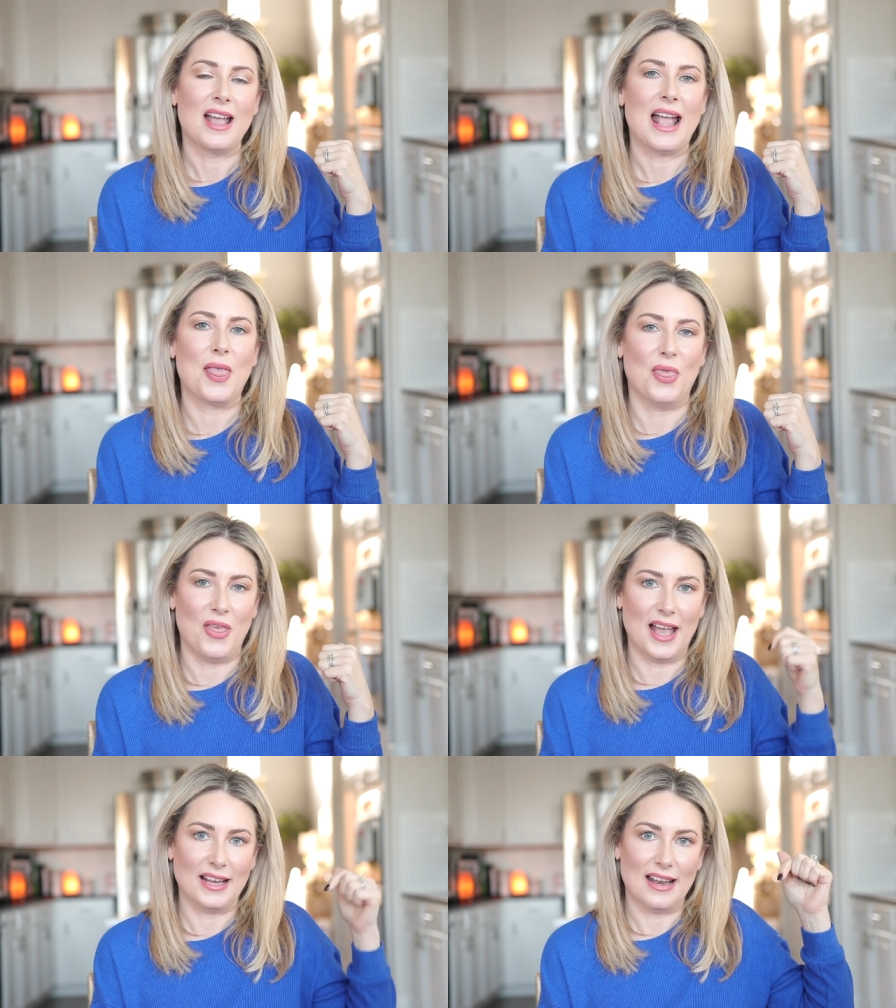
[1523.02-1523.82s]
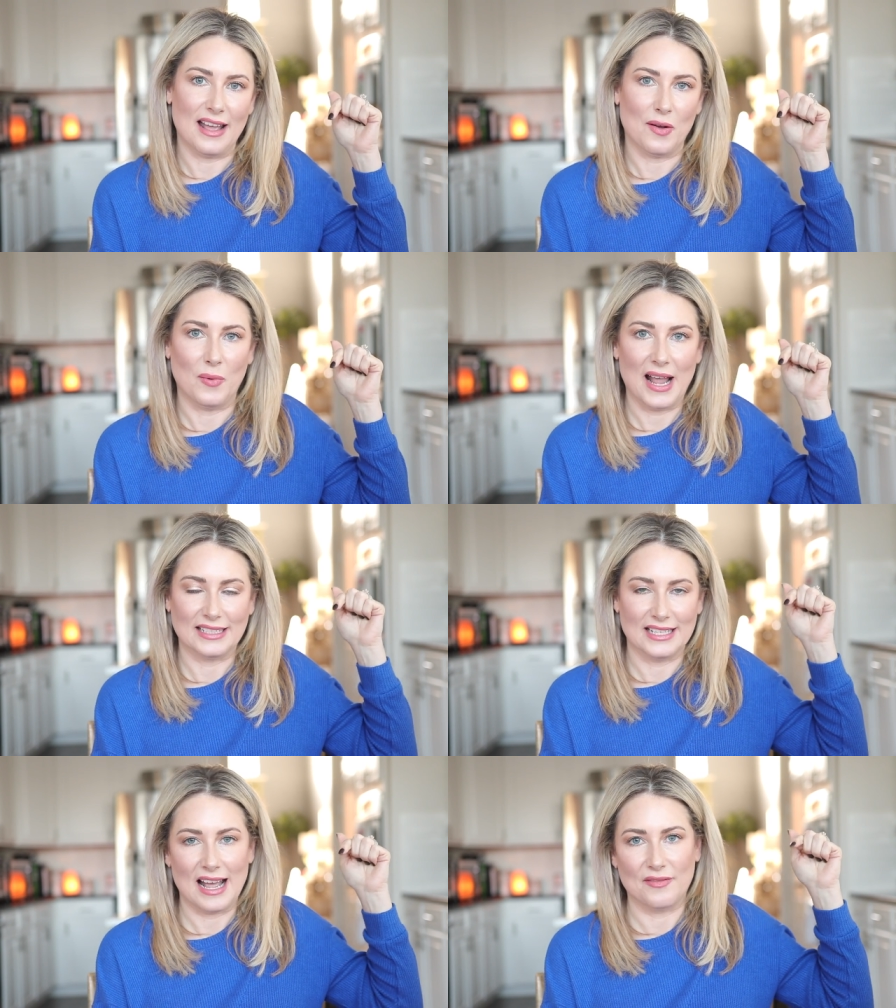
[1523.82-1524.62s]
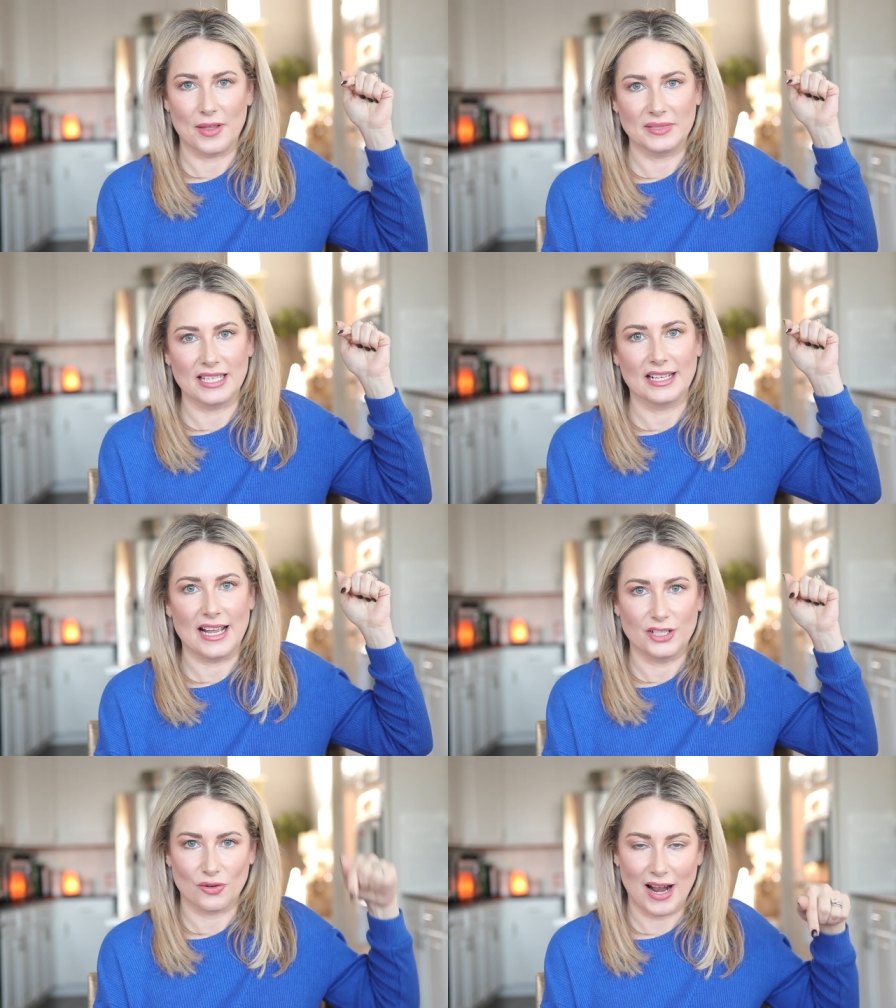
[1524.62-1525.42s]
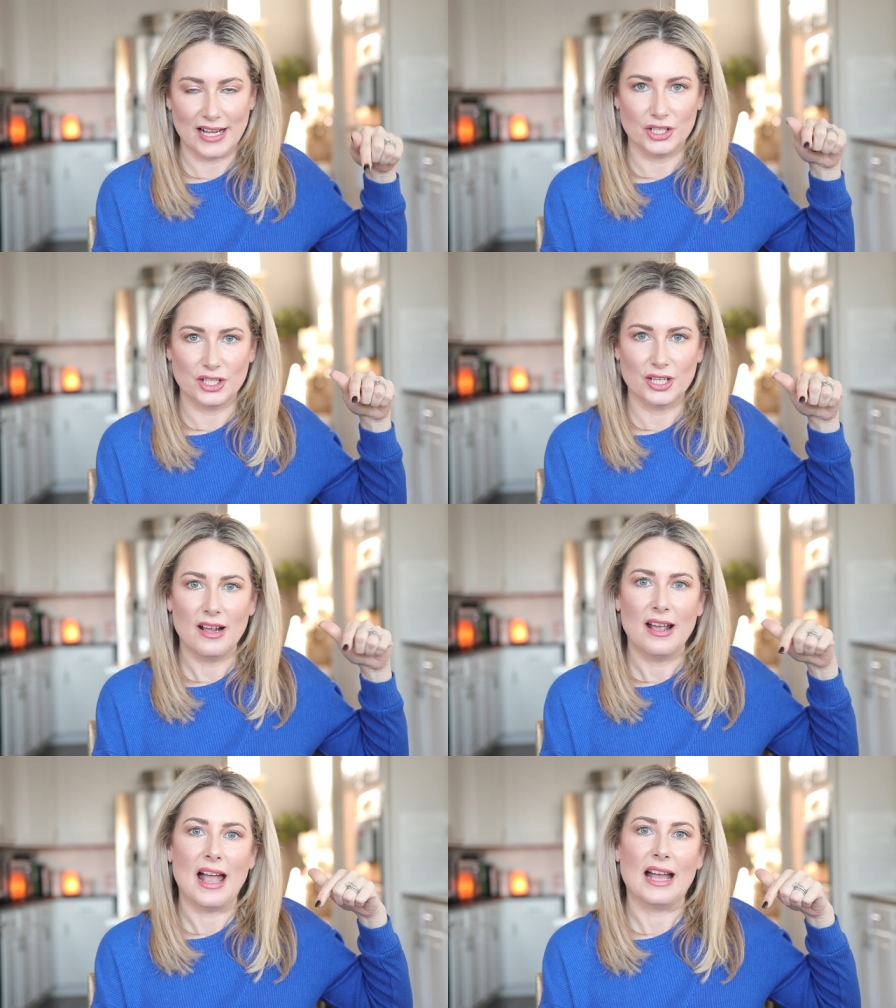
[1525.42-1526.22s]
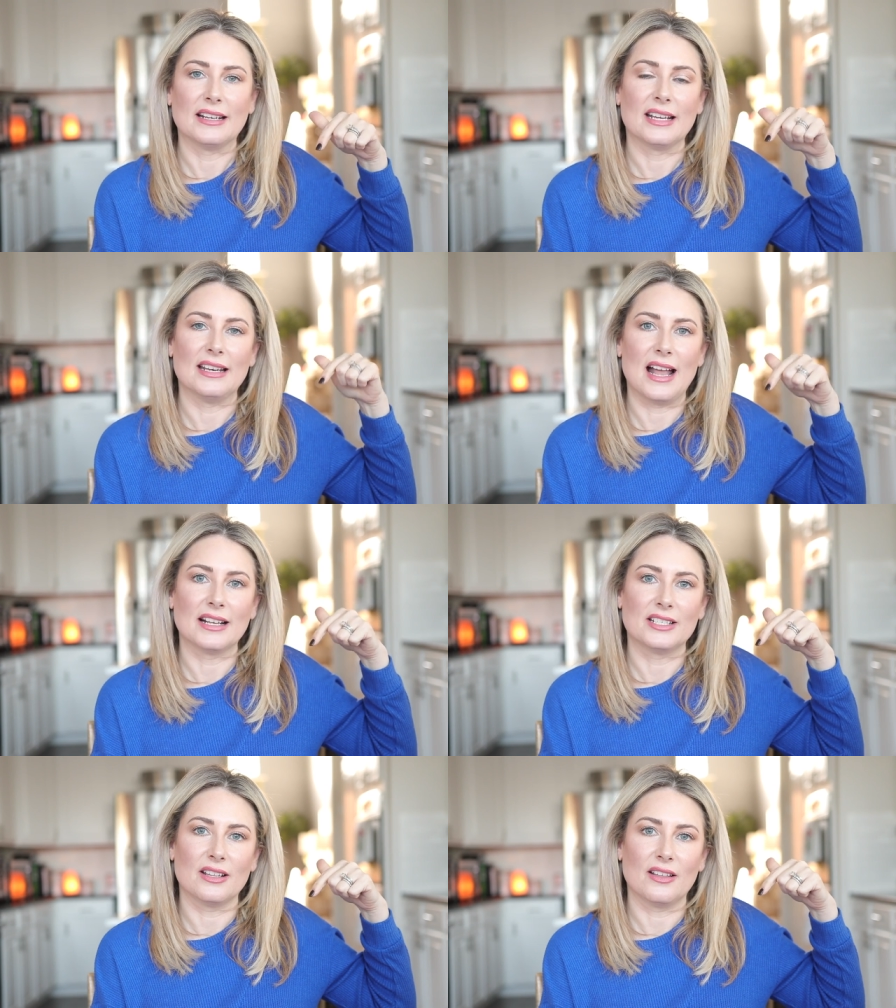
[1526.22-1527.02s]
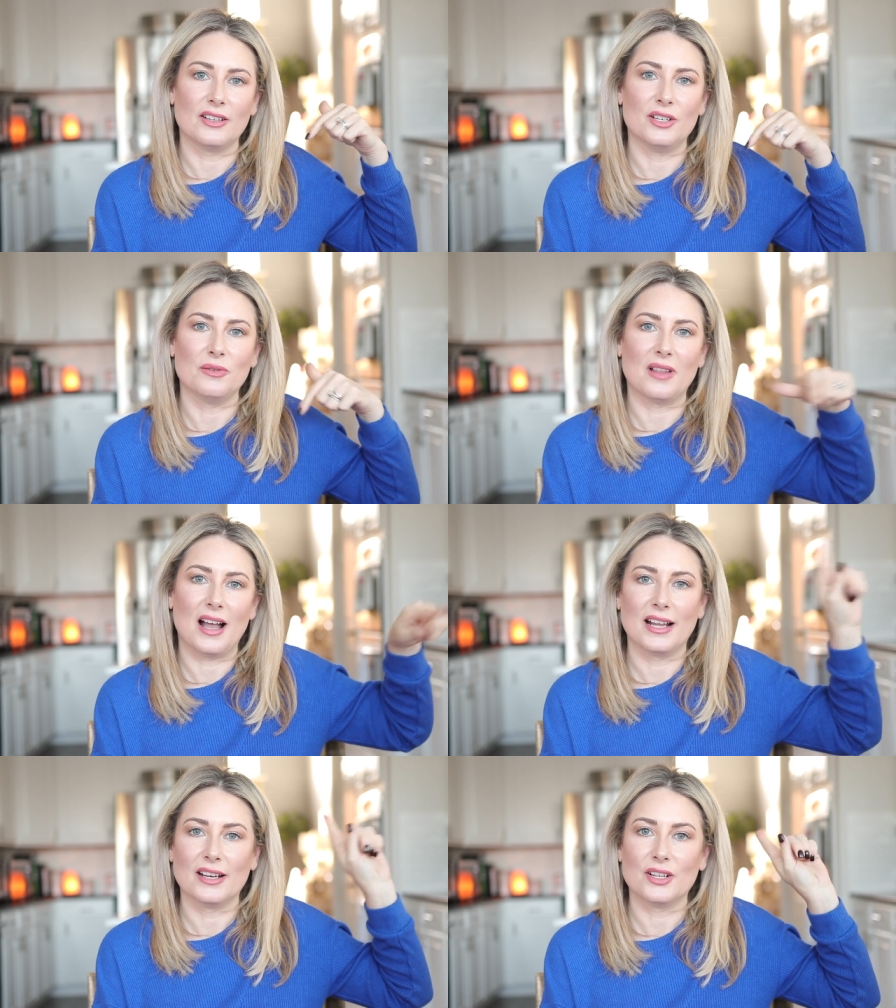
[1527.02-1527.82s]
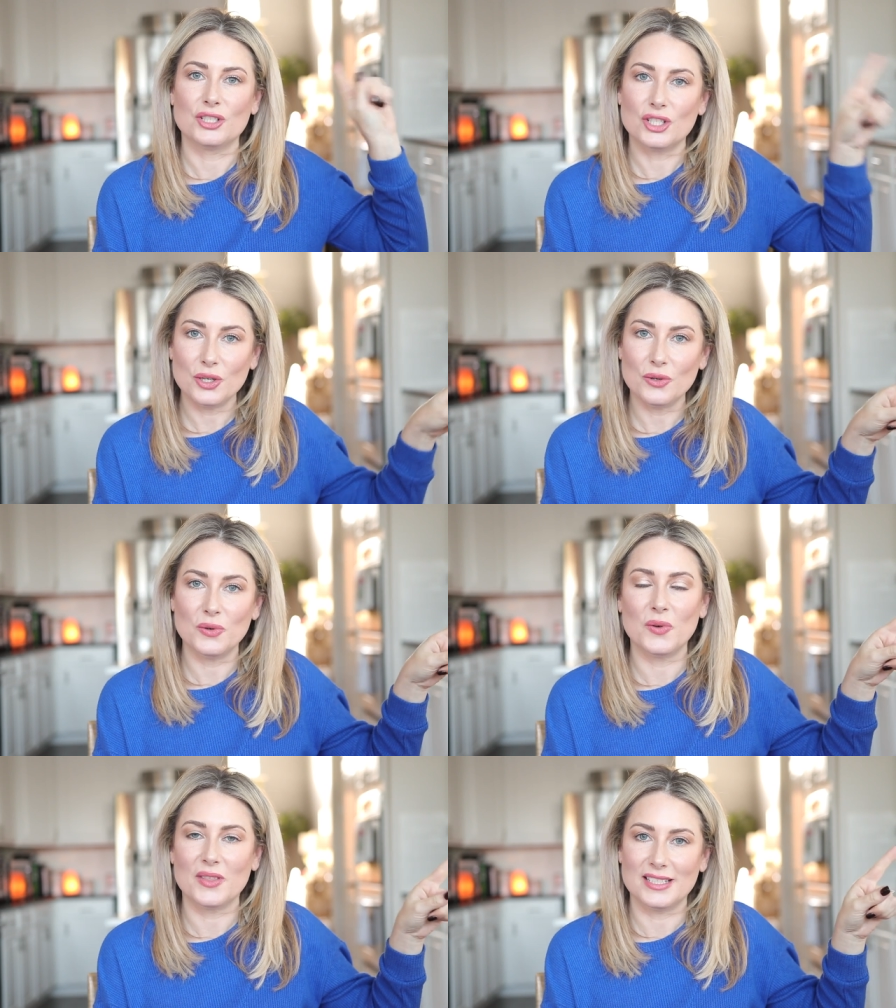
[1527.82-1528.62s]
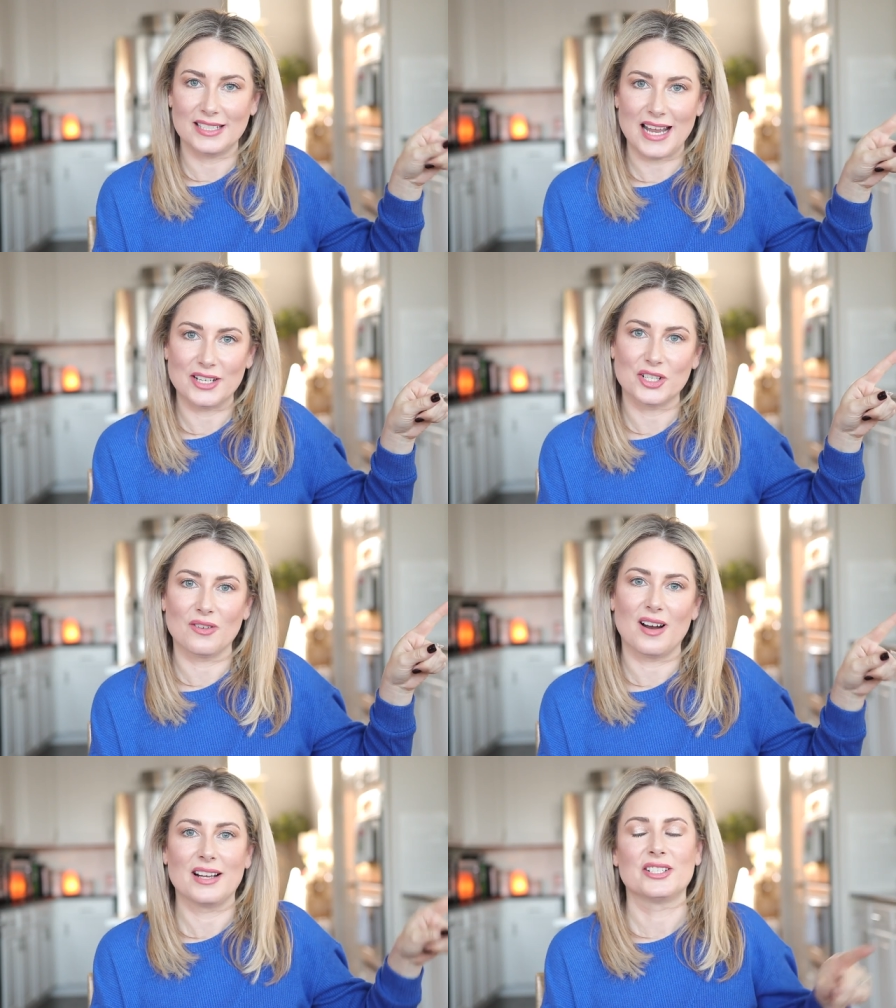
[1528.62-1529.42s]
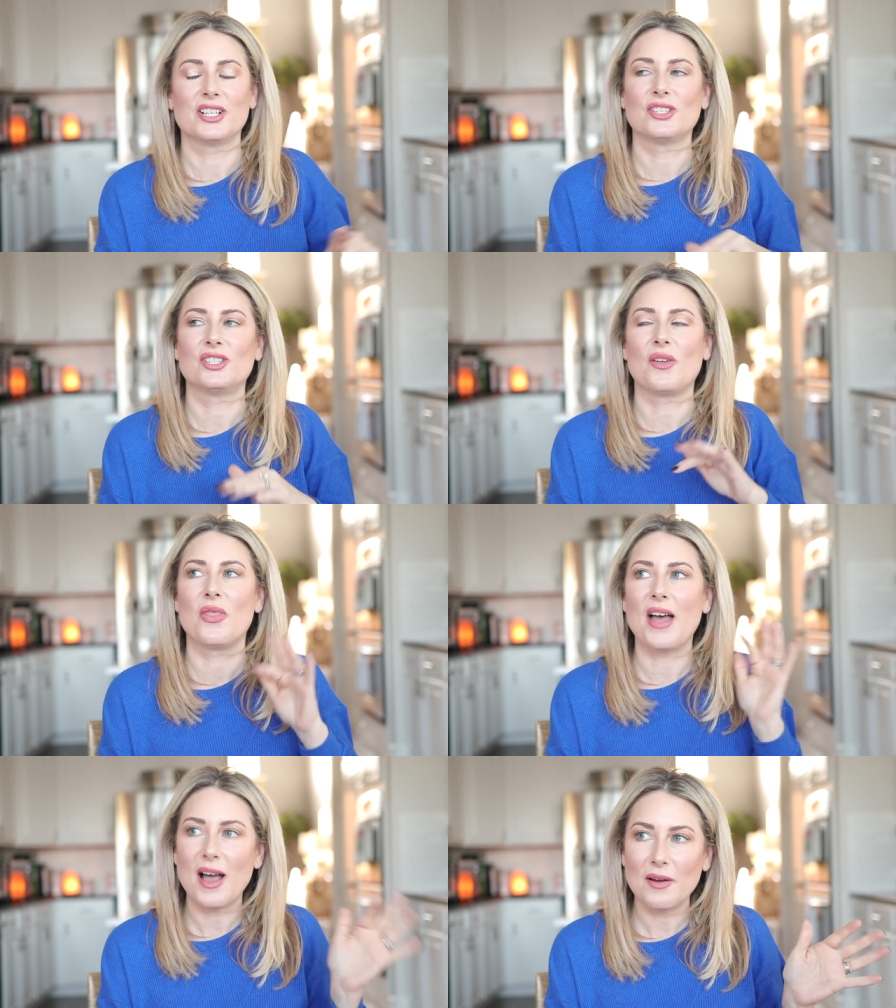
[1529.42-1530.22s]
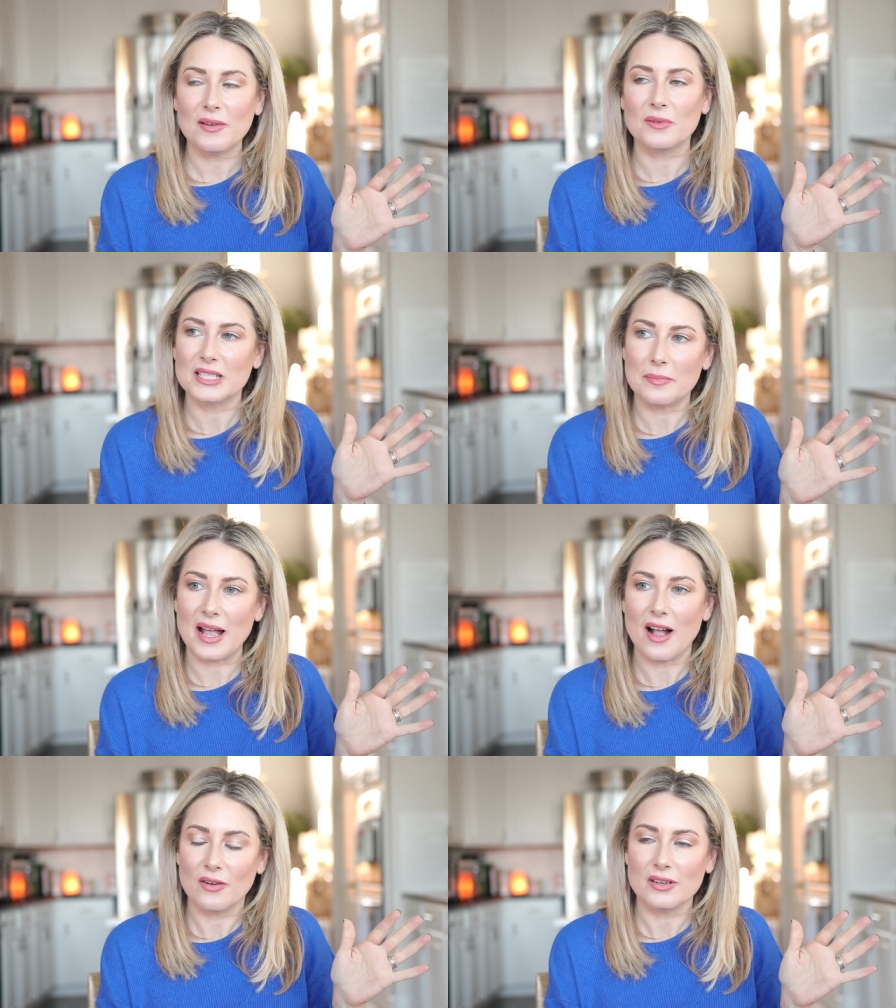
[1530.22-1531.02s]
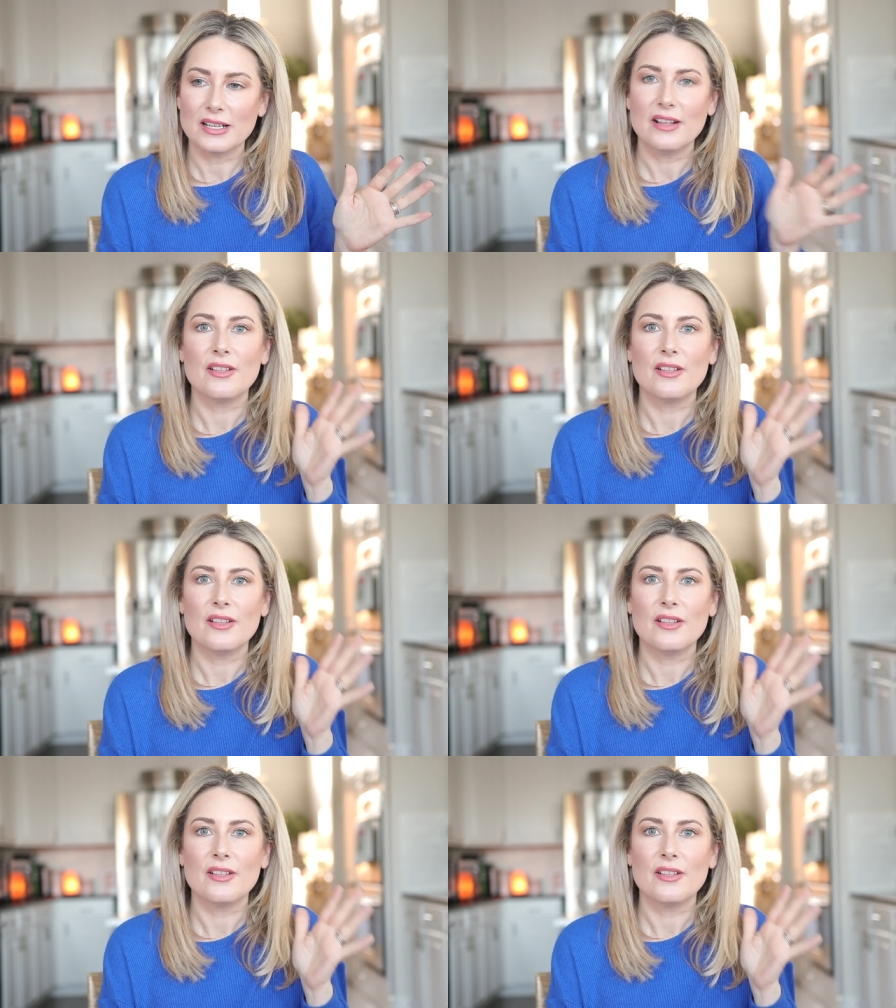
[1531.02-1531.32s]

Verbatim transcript: and then we had to have them dig a trench and connect the new line to the detached garage. So that was about